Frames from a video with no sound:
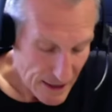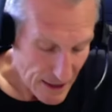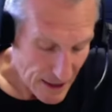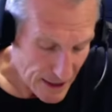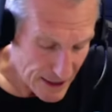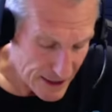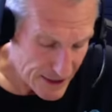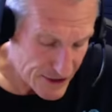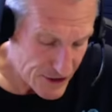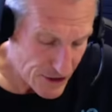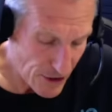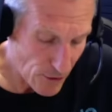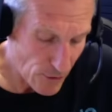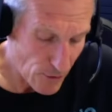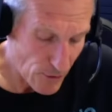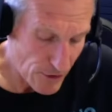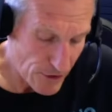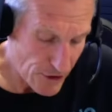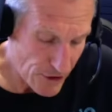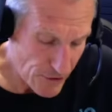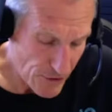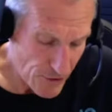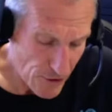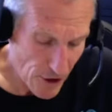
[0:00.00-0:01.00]
Yeah, so
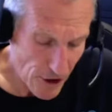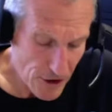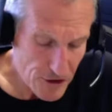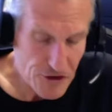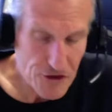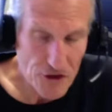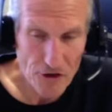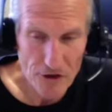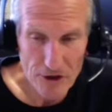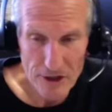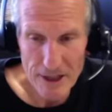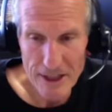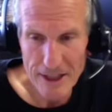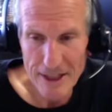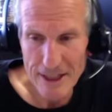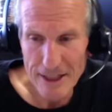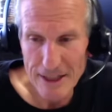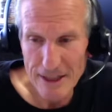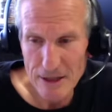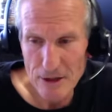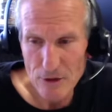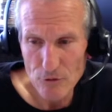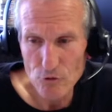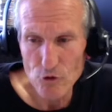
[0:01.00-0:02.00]
there are
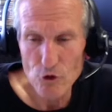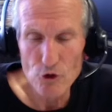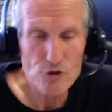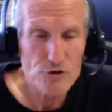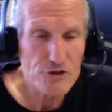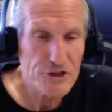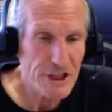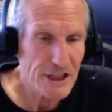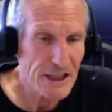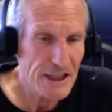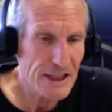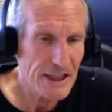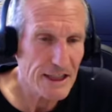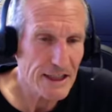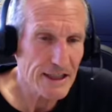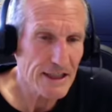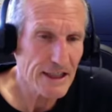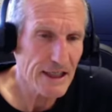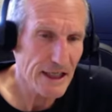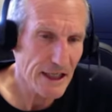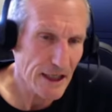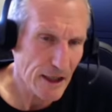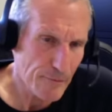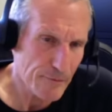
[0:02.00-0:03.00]
certainly
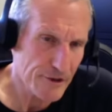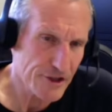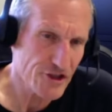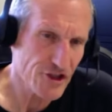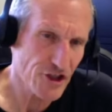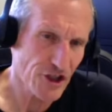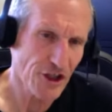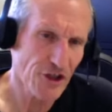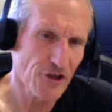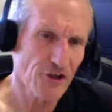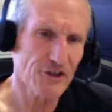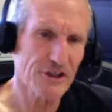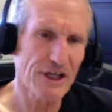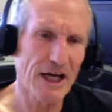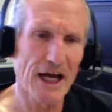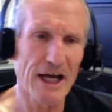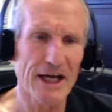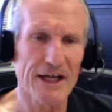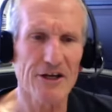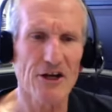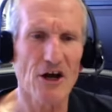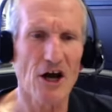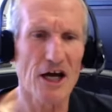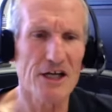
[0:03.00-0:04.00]
routine imaging or
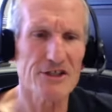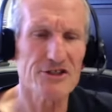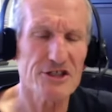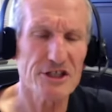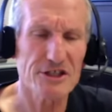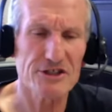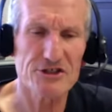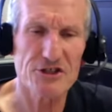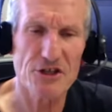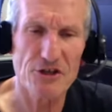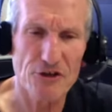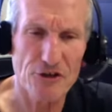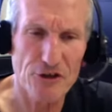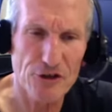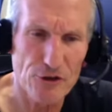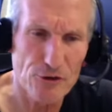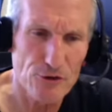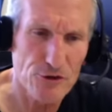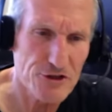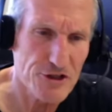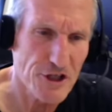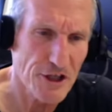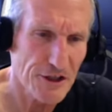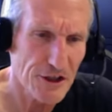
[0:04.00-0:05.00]
diagnostics that are
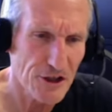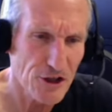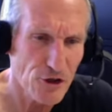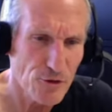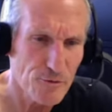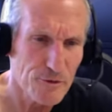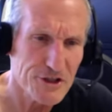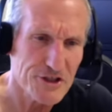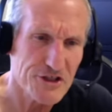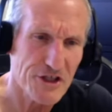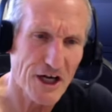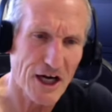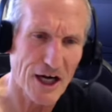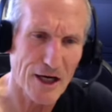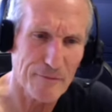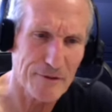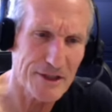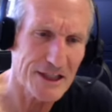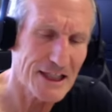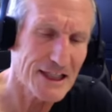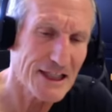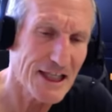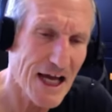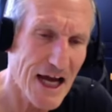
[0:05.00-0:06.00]
used on the human side. I
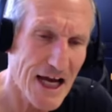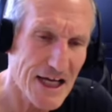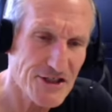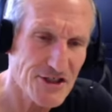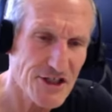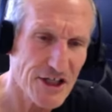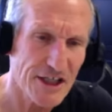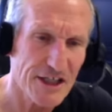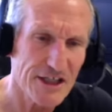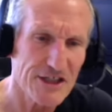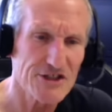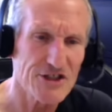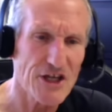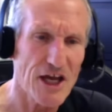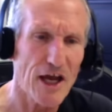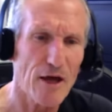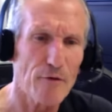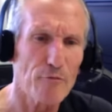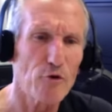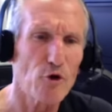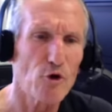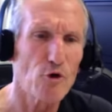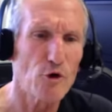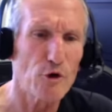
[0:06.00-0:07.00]
mean, the classic
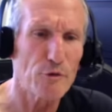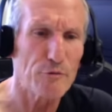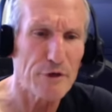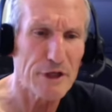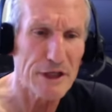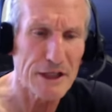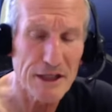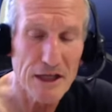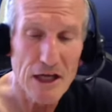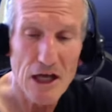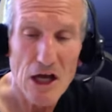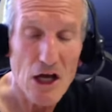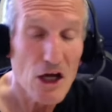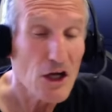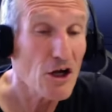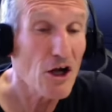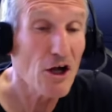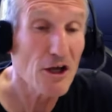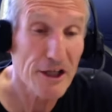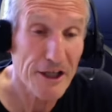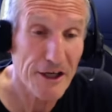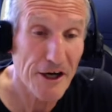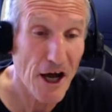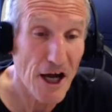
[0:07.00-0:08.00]
example would be
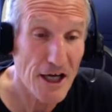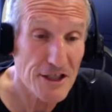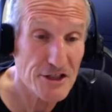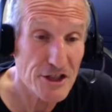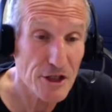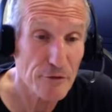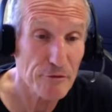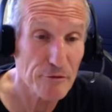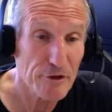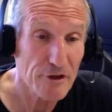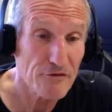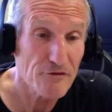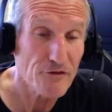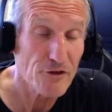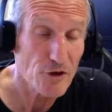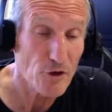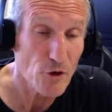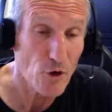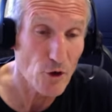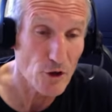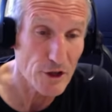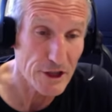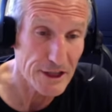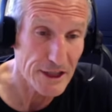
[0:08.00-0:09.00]
colonoscopy for
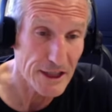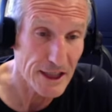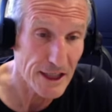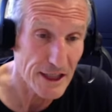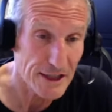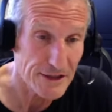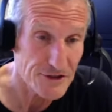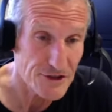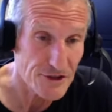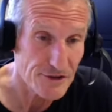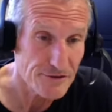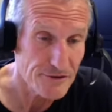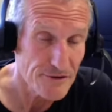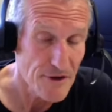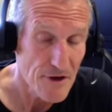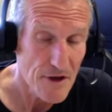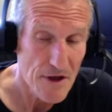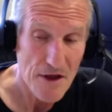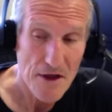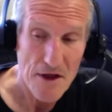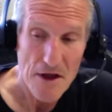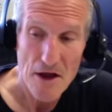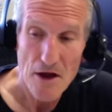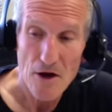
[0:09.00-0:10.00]
colon cancer,
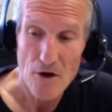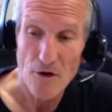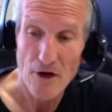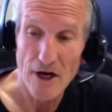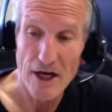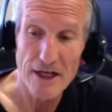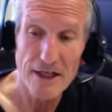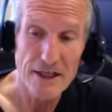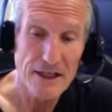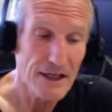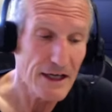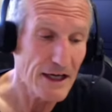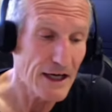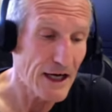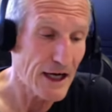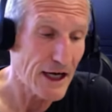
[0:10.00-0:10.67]
mm-hmm. right?